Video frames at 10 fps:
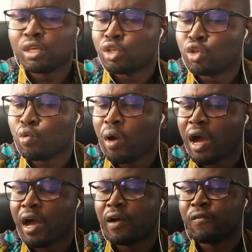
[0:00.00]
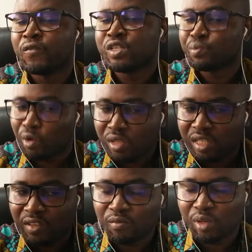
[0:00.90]
you are
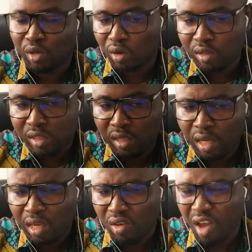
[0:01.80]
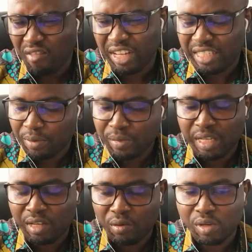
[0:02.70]
responsive because you have attempted
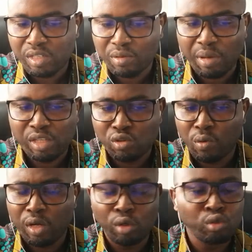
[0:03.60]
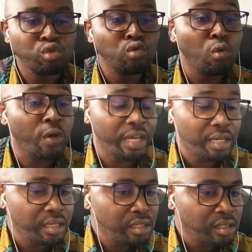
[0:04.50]
the question, but you were not too quick